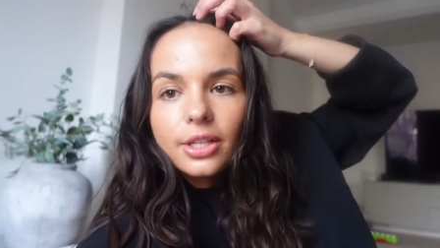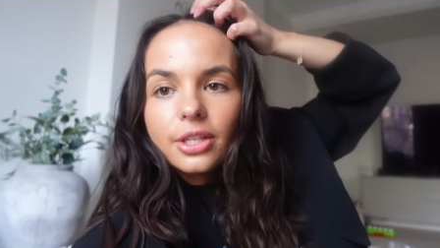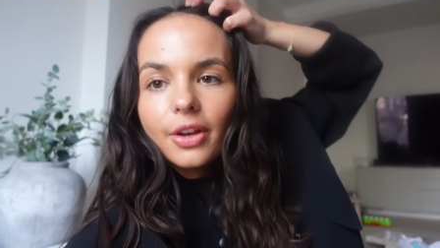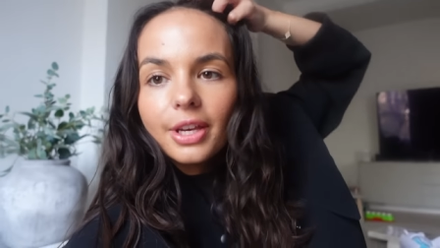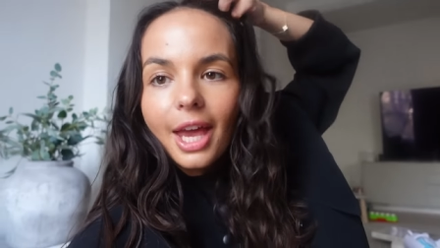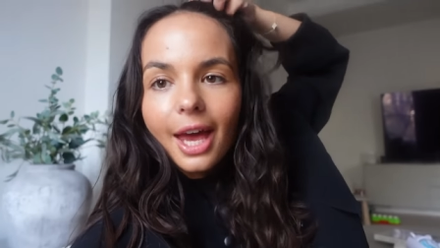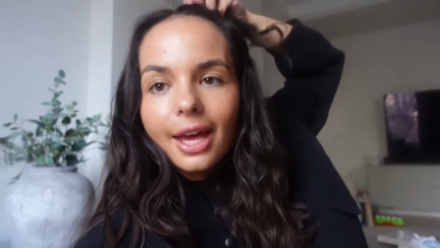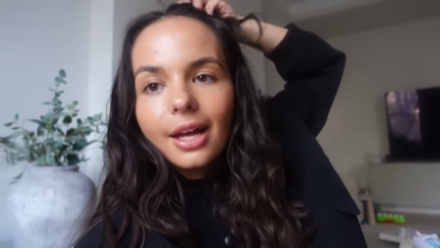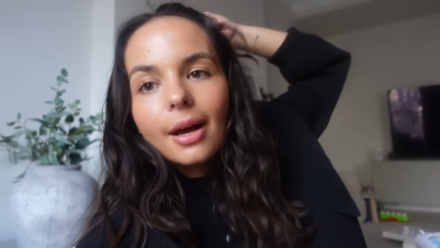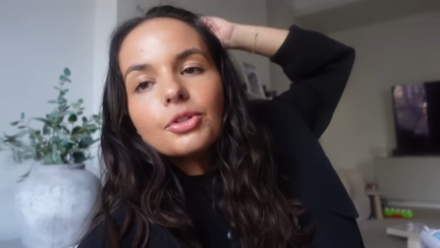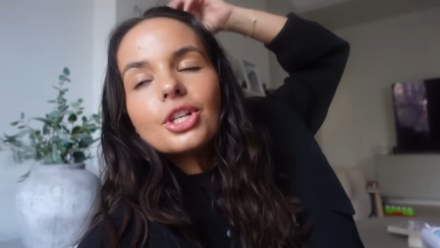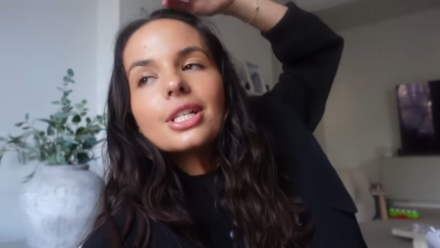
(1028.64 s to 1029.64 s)
So yeah,
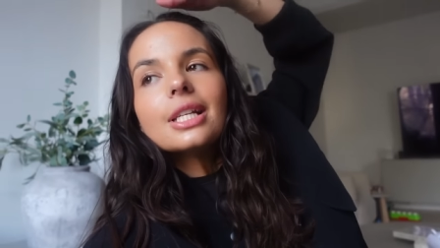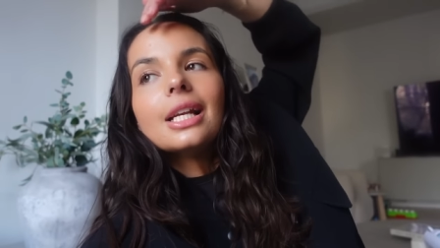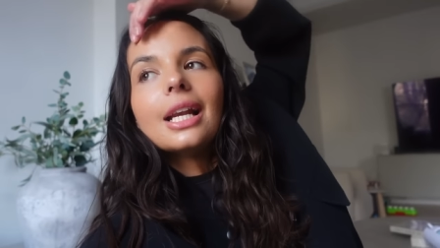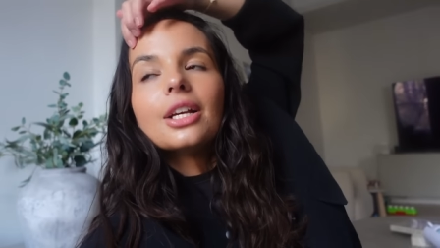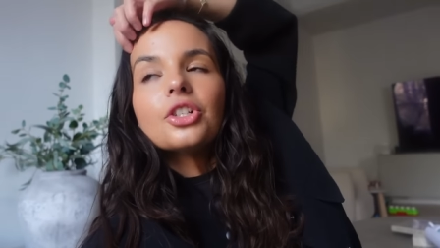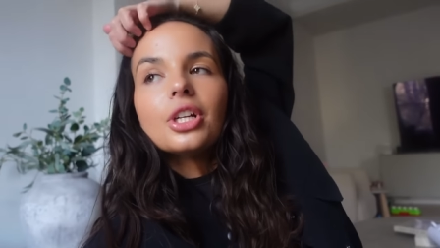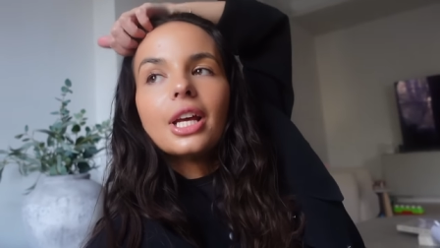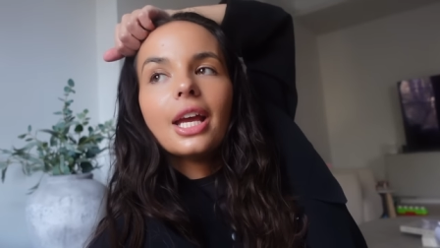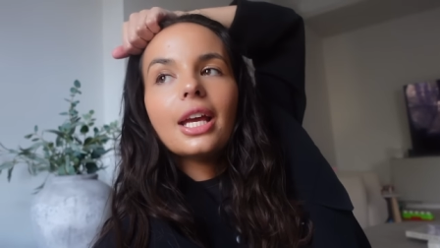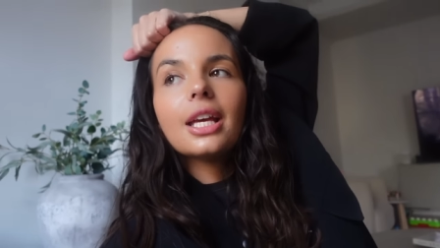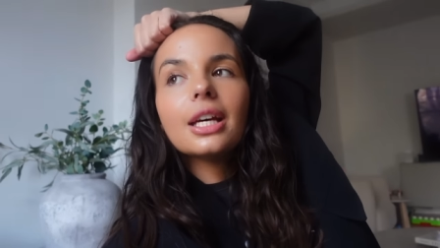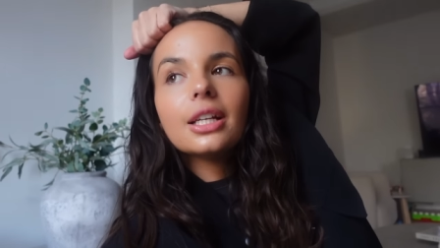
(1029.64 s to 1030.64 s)
I'm just
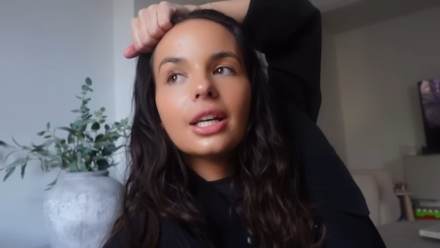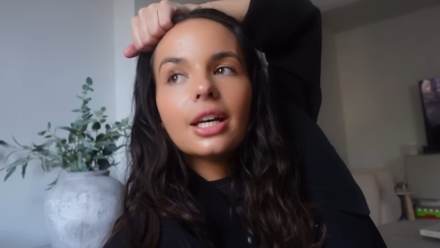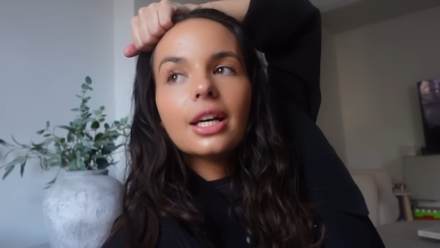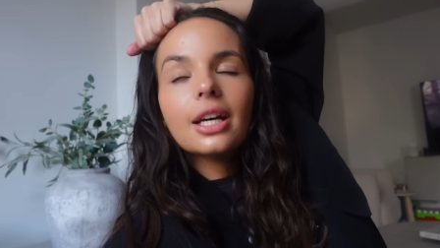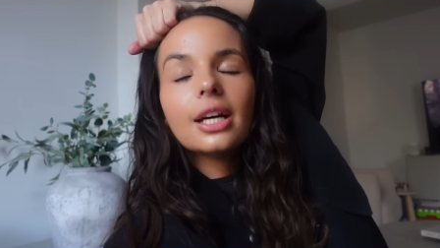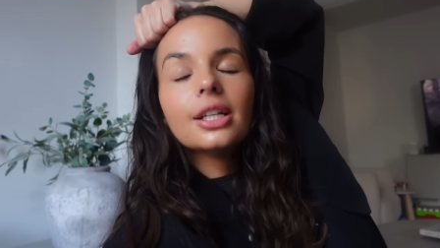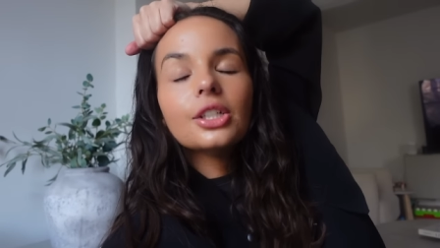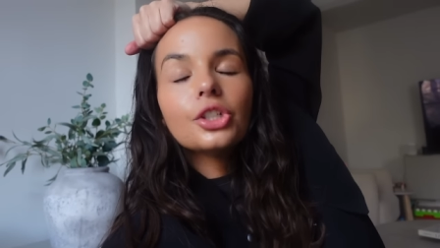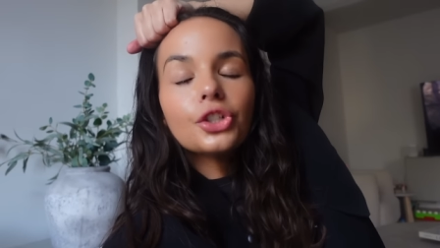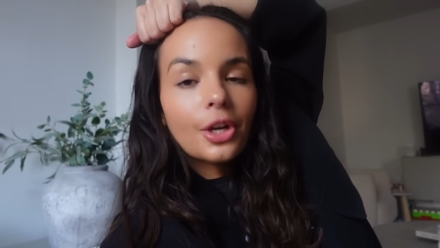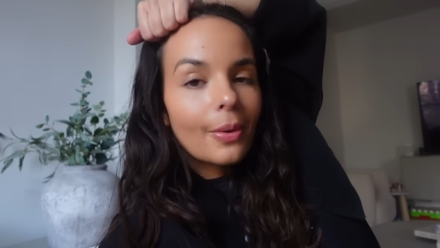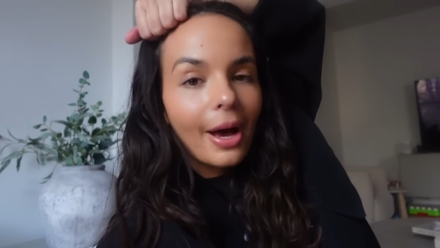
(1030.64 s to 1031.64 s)
literally gonna
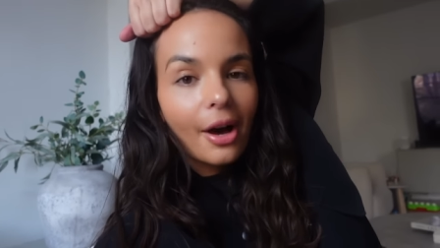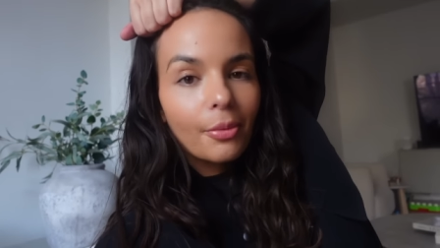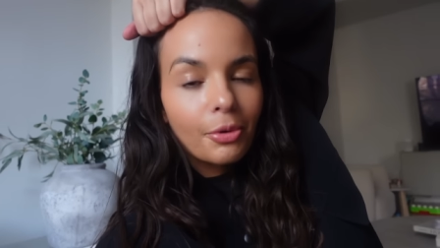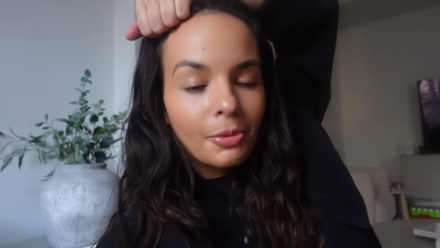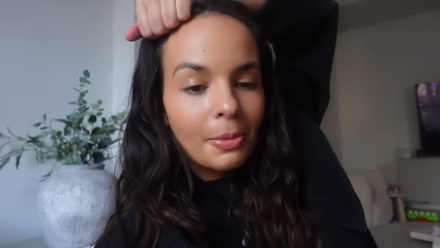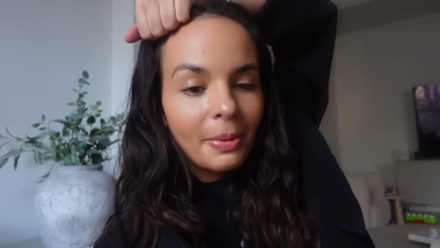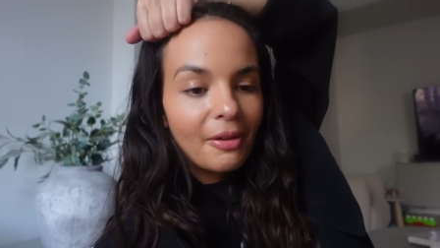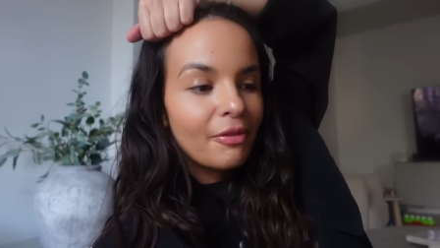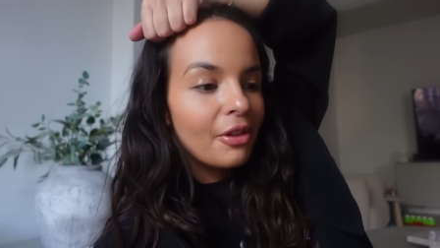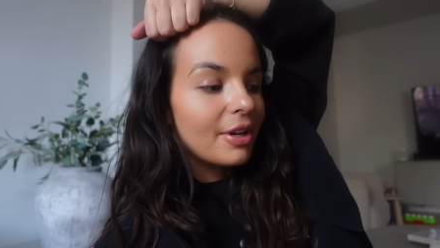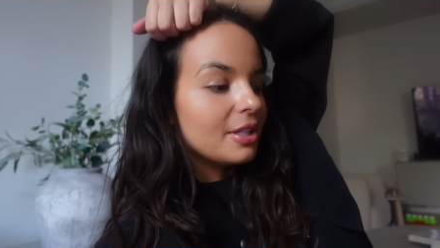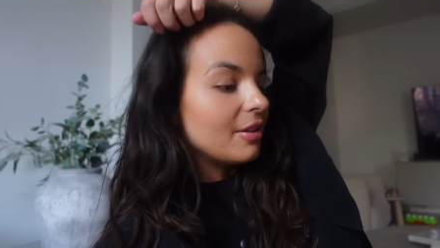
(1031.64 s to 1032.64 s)
chill out probably for
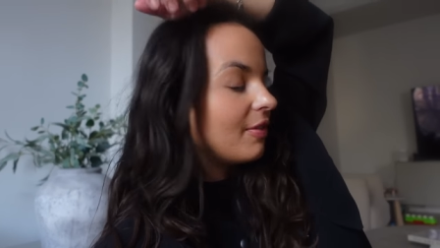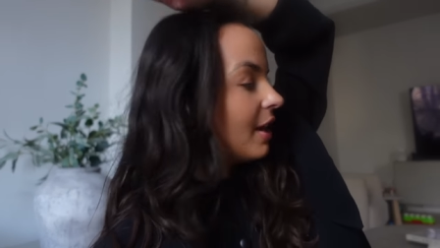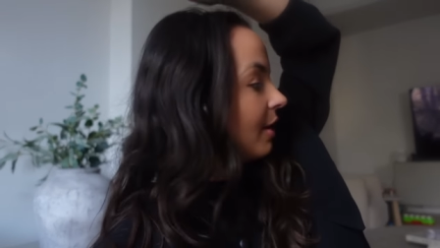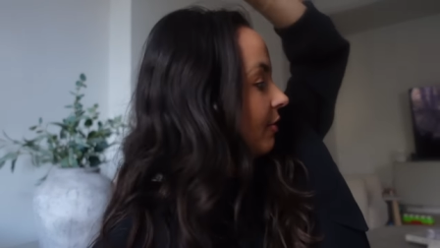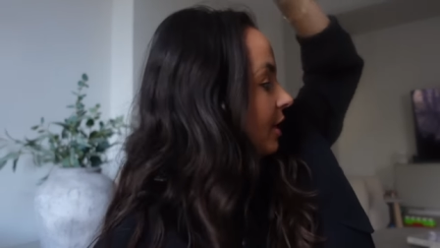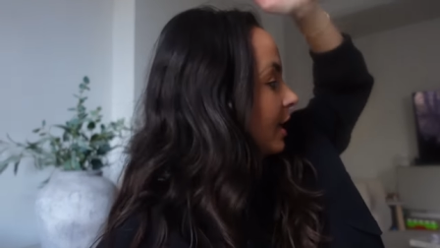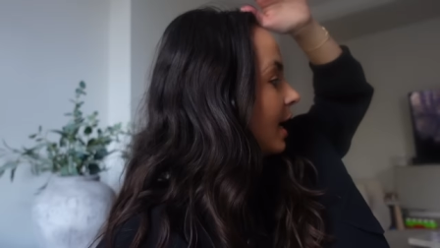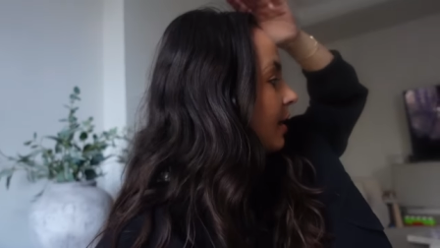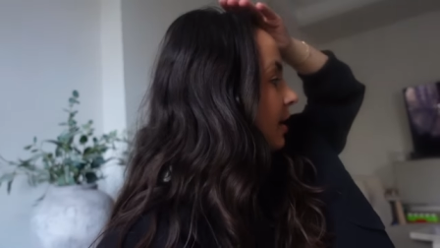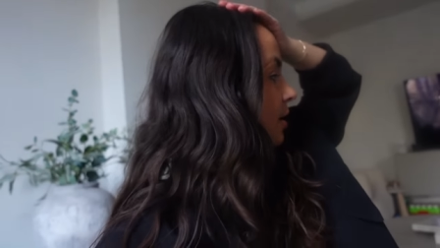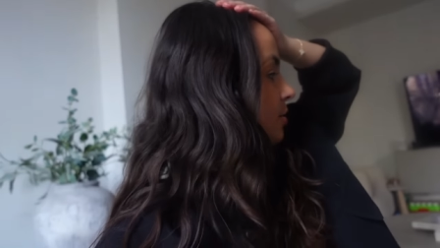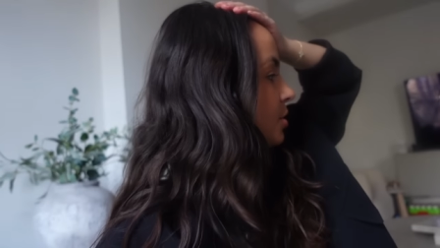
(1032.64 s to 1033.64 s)
the rest of the evening, get
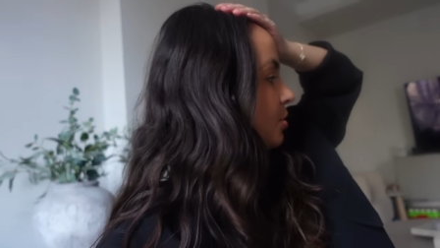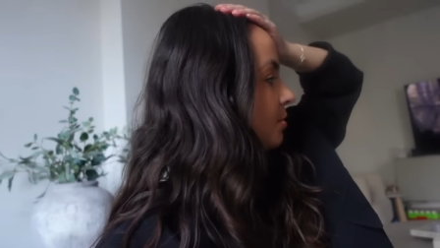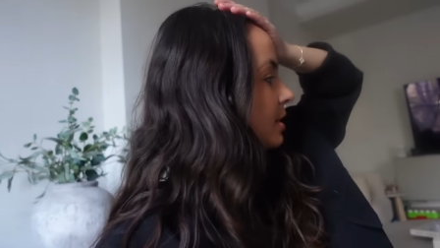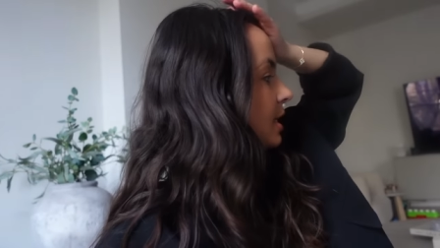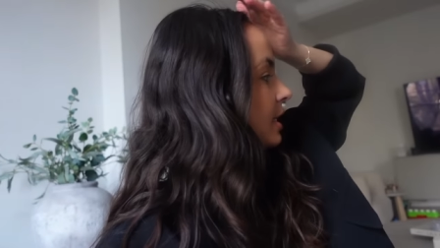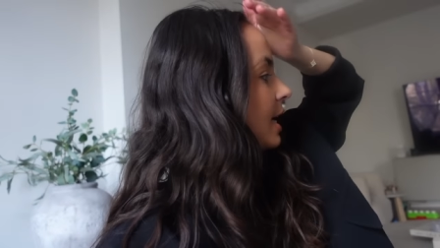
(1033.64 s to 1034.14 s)
the girls sorted